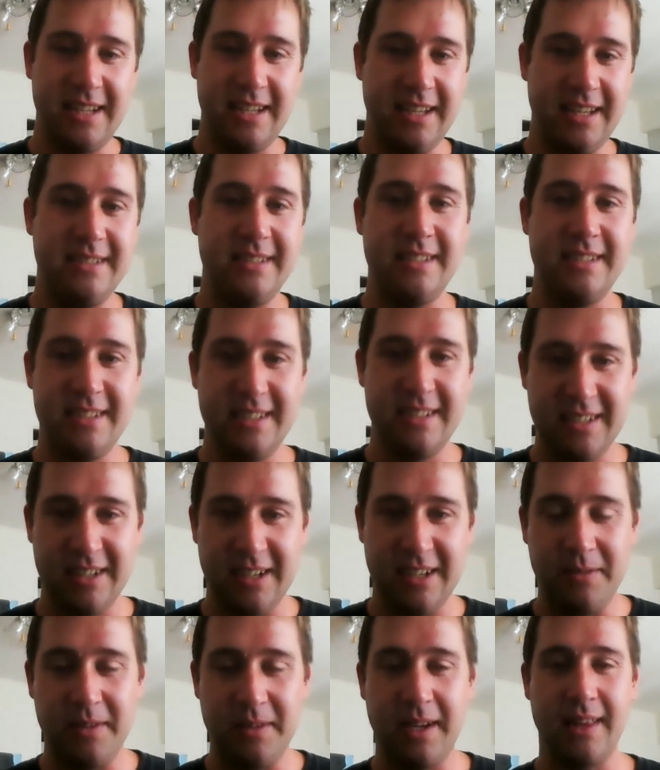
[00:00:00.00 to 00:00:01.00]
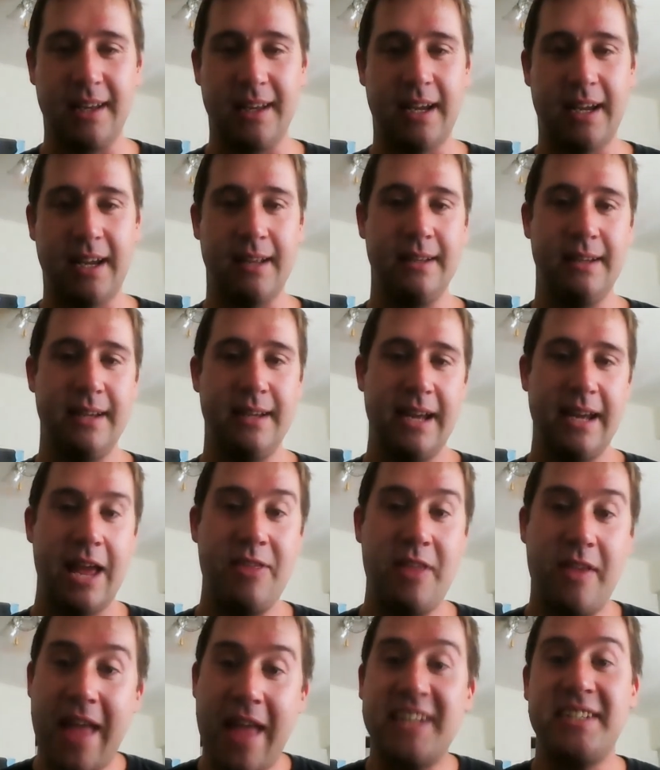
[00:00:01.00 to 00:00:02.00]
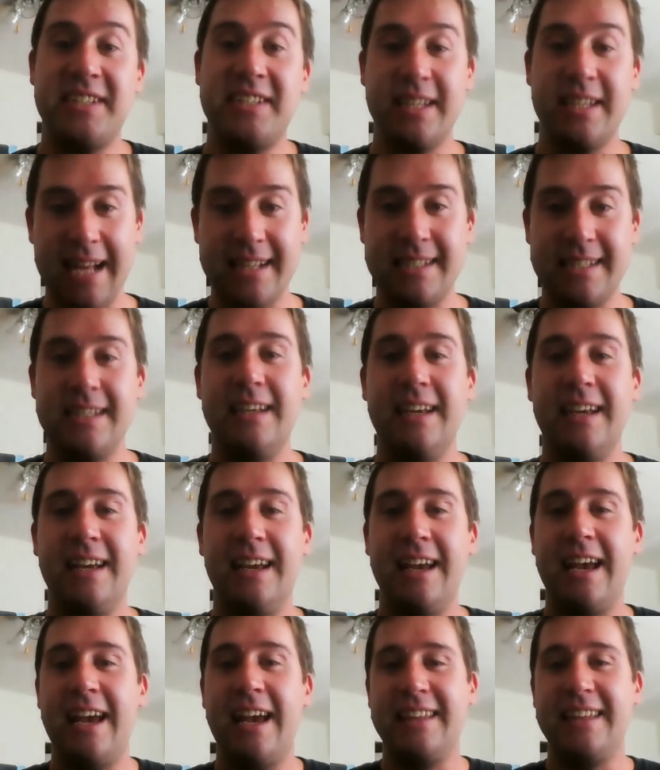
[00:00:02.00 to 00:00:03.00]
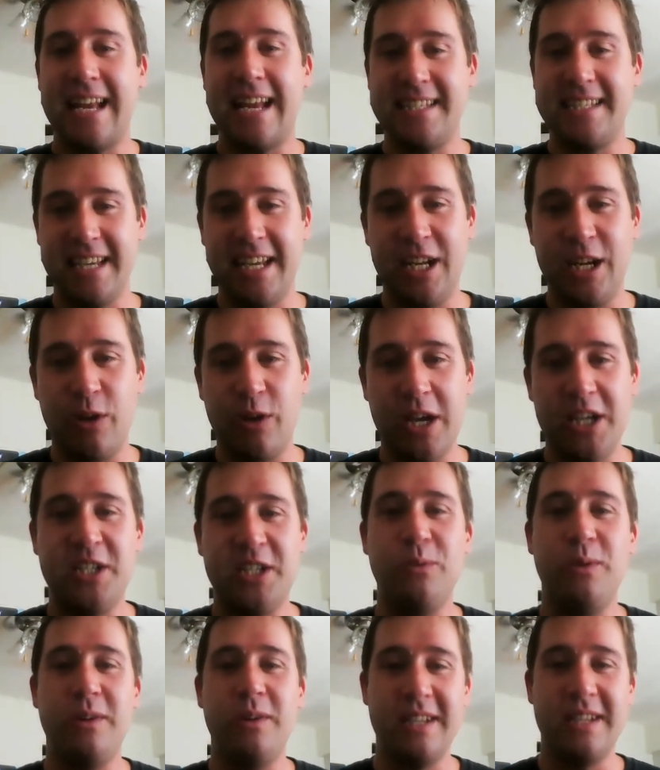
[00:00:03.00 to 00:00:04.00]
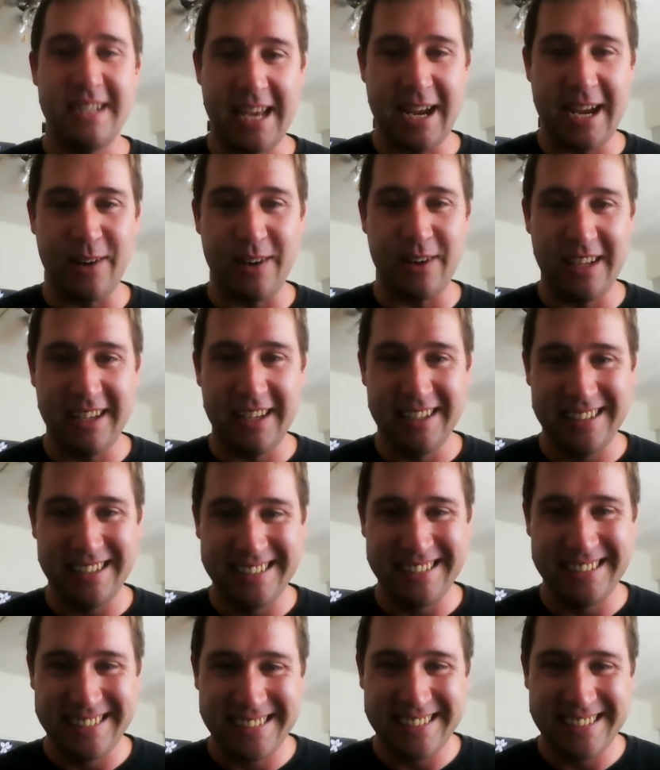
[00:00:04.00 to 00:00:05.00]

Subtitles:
the needs of the client. And then that's integration with integrity.